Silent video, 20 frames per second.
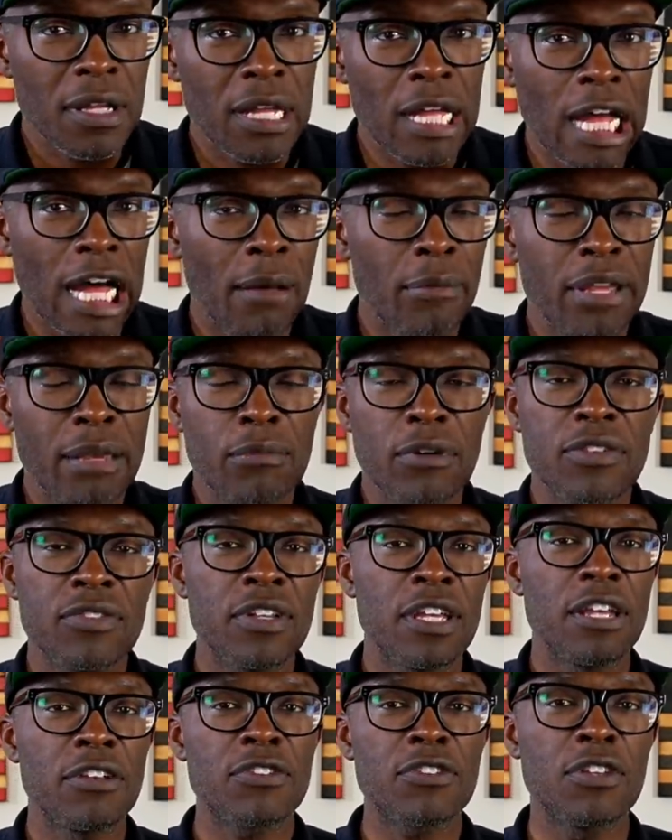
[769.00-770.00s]
I mean, what's
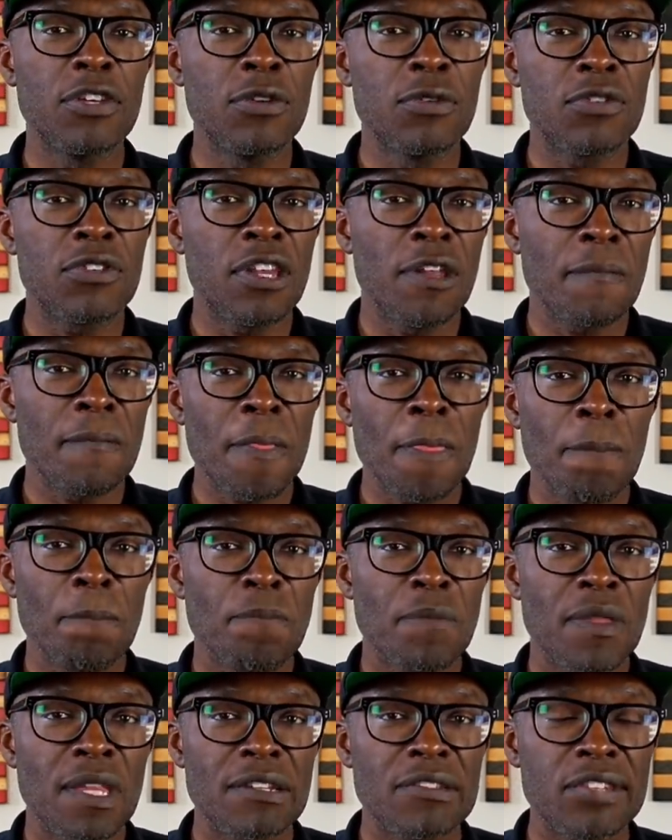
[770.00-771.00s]
the excuse?
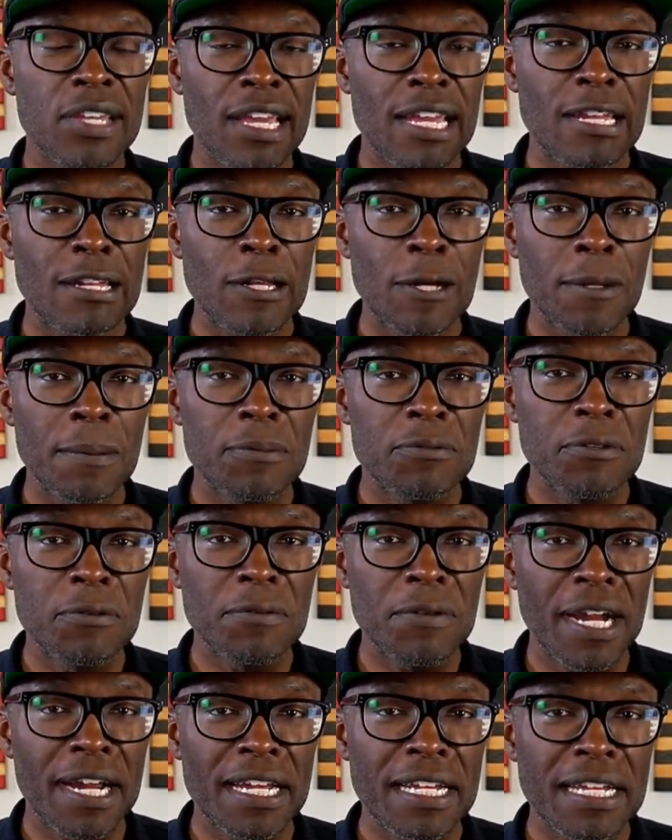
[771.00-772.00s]
Tighten up, do
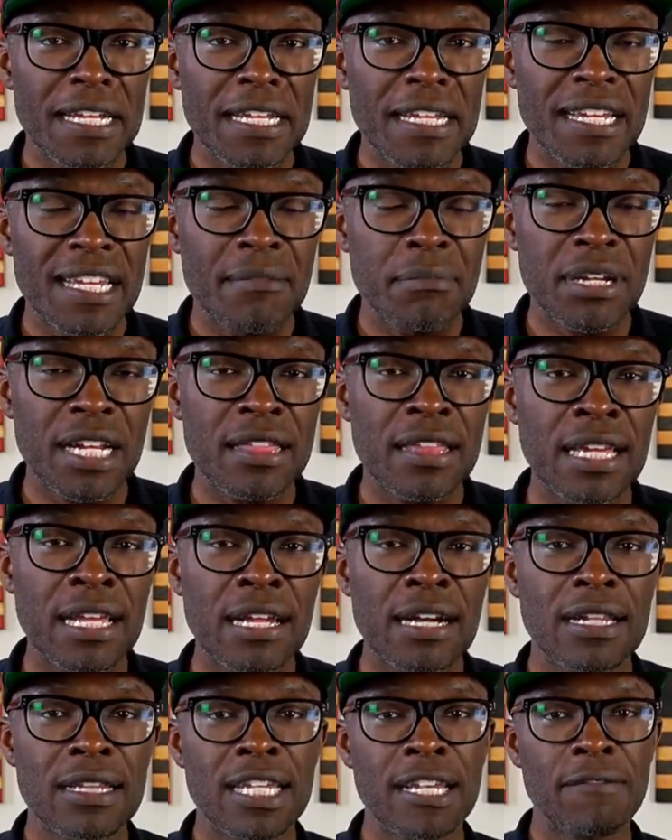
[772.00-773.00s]
right. But I think
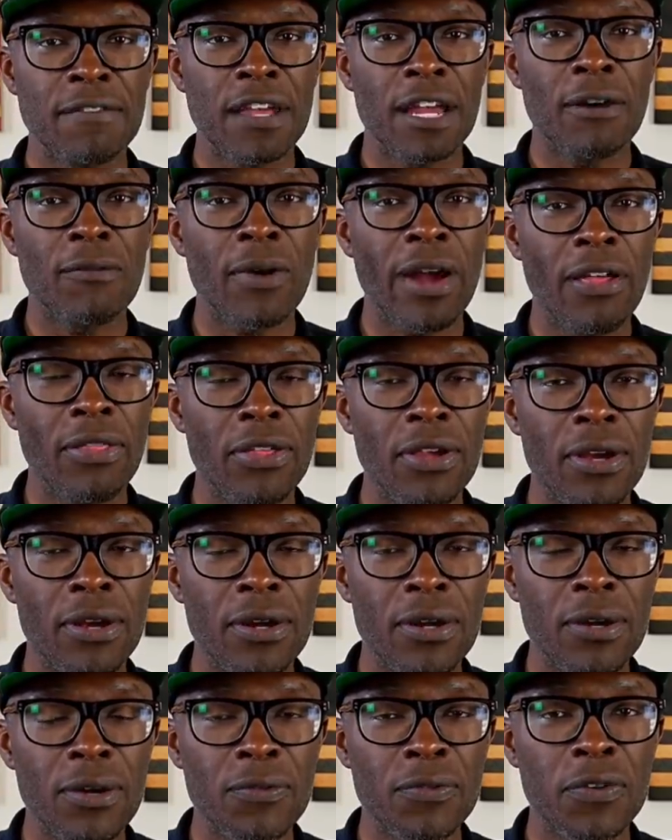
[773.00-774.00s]
I'll leave that right
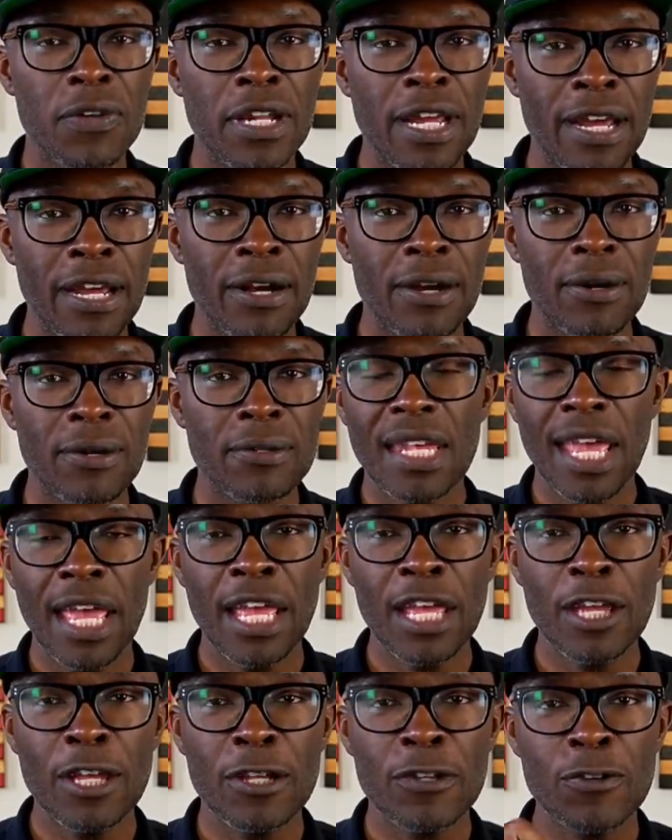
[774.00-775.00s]
there for now.
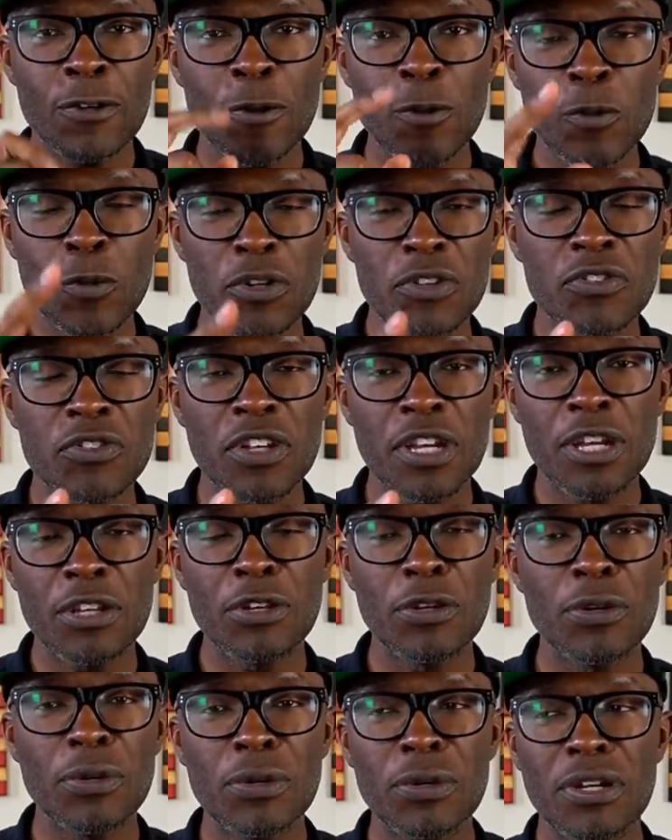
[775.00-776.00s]
And what say
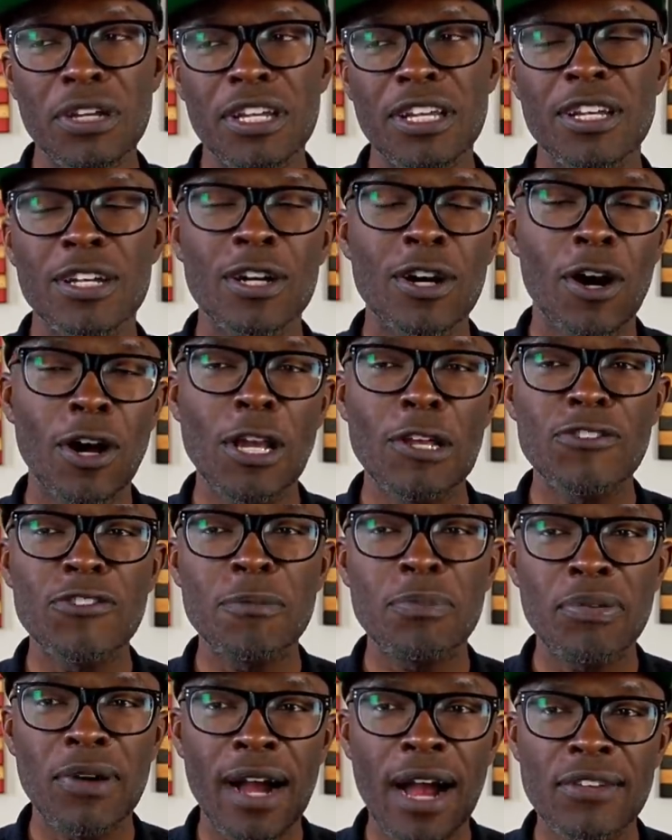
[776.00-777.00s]
you? Are you
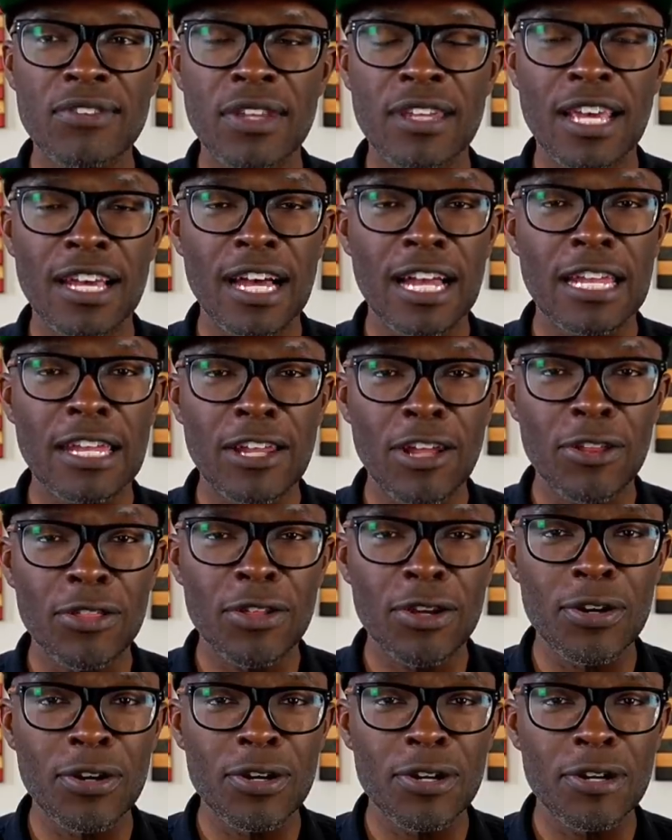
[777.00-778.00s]
surprised that yet
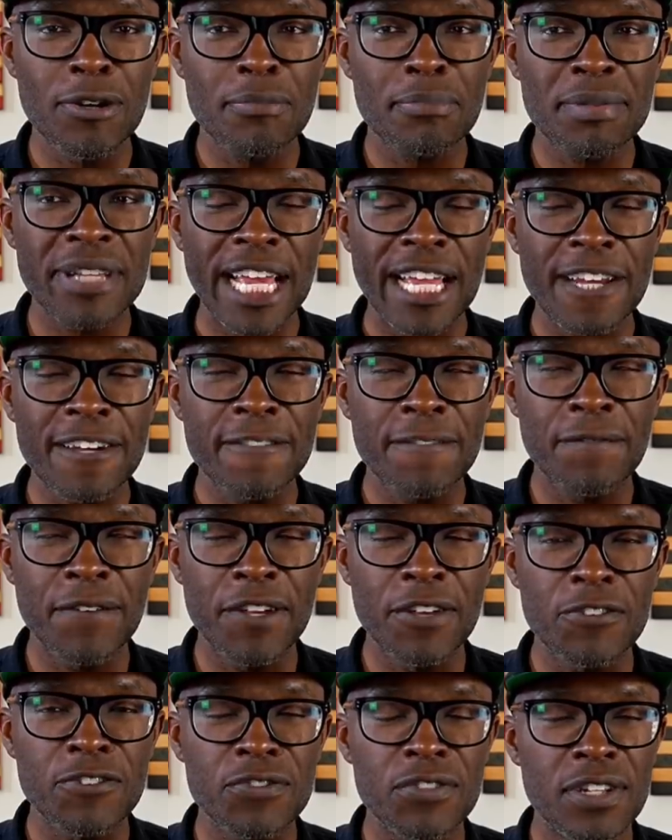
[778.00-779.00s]
another
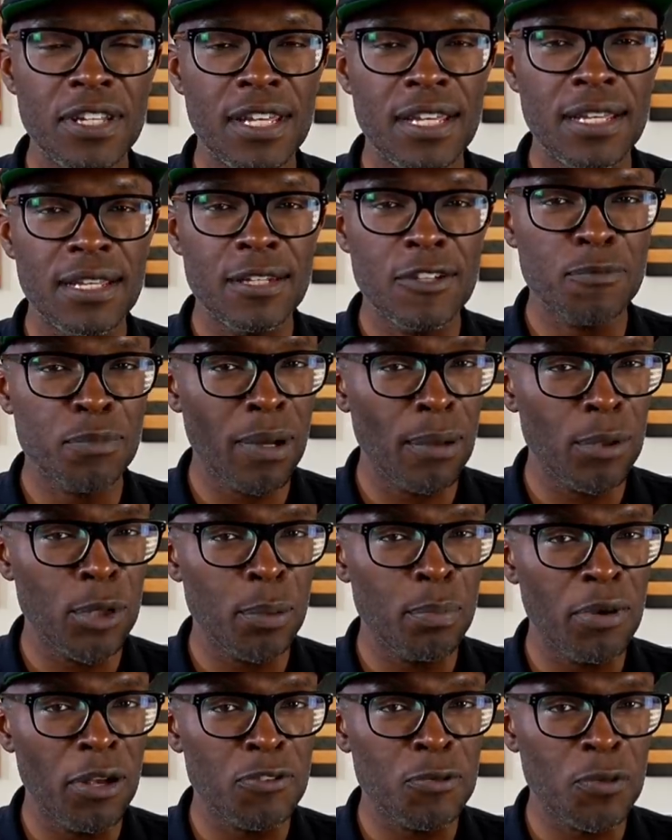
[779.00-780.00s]
blackfish, it's probably the
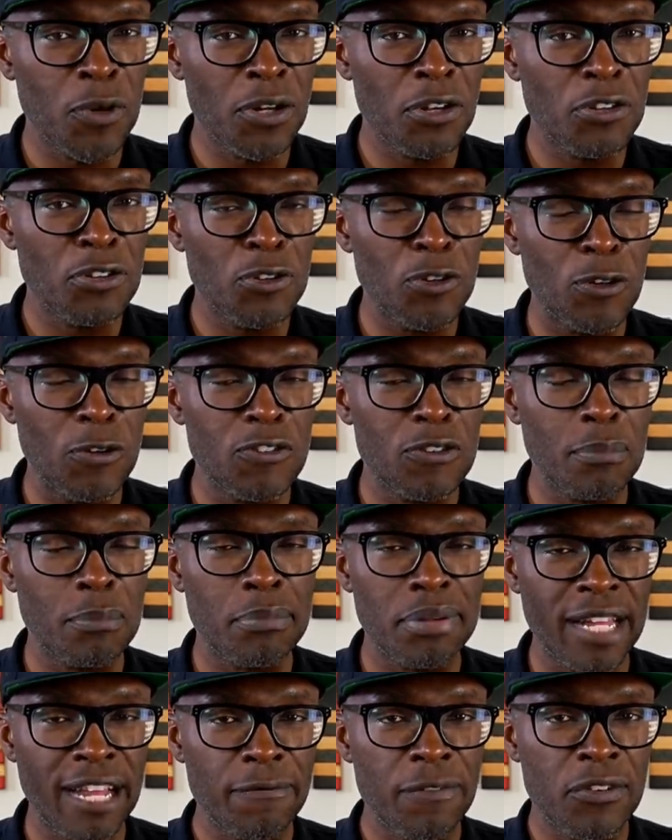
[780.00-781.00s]
best word to use,
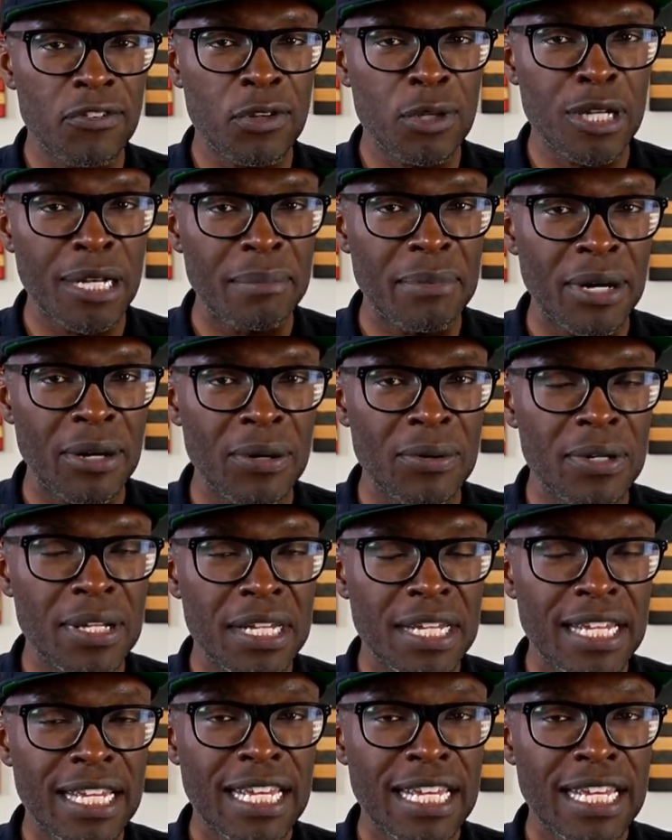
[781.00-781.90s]
blackfish to come out?